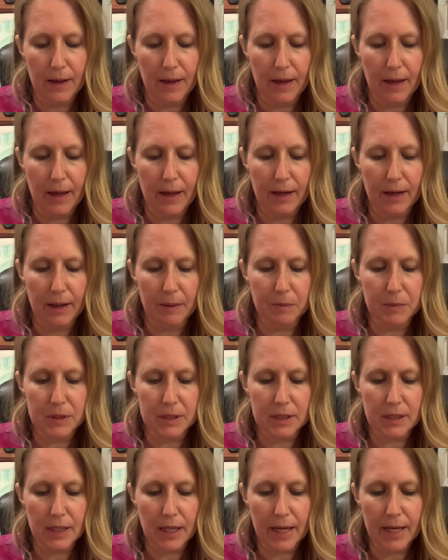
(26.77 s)
and I'm
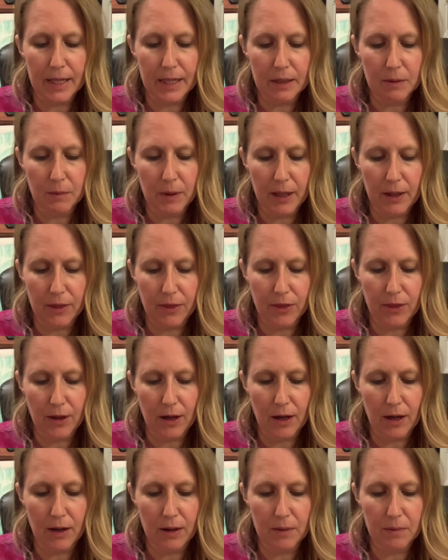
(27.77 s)
sliding my
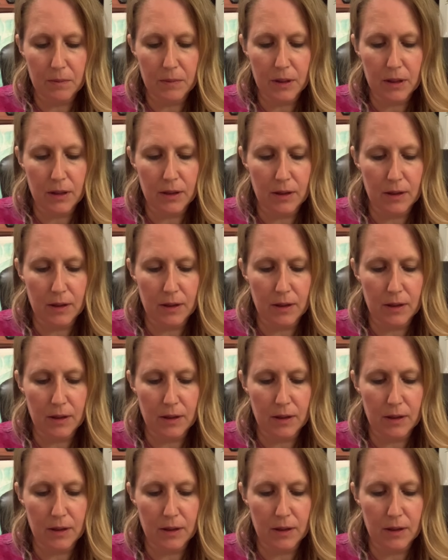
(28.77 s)
thumb